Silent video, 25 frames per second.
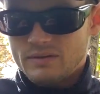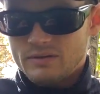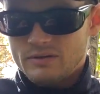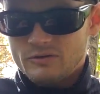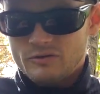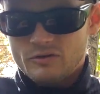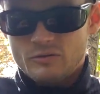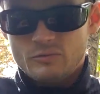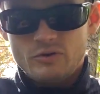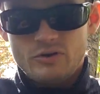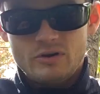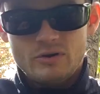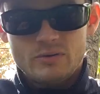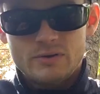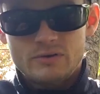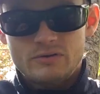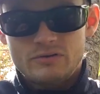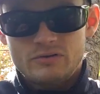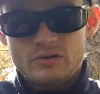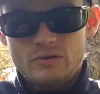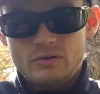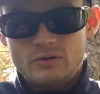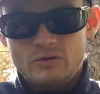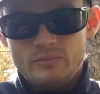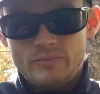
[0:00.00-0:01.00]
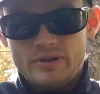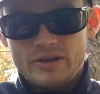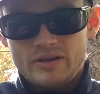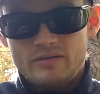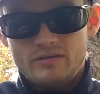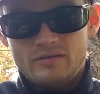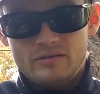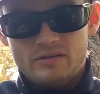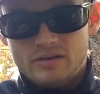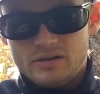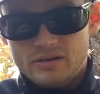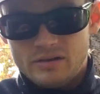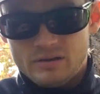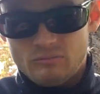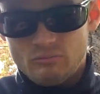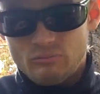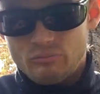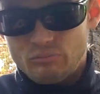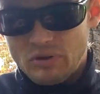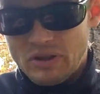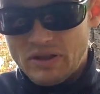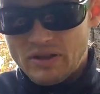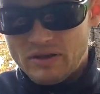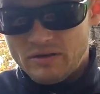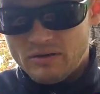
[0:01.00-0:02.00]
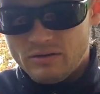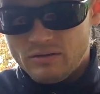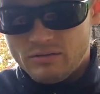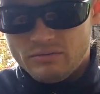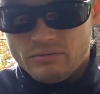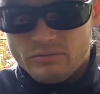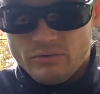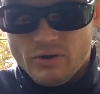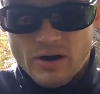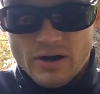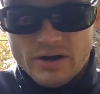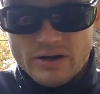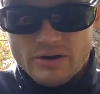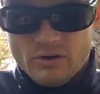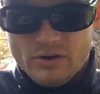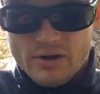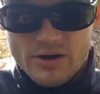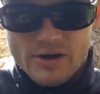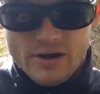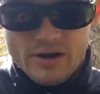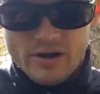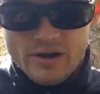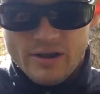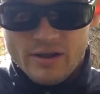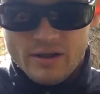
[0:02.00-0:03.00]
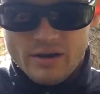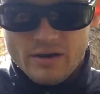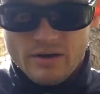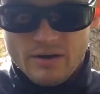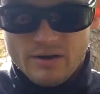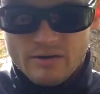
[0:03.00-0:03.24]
so I'm going to assume it's a blend of rye grain and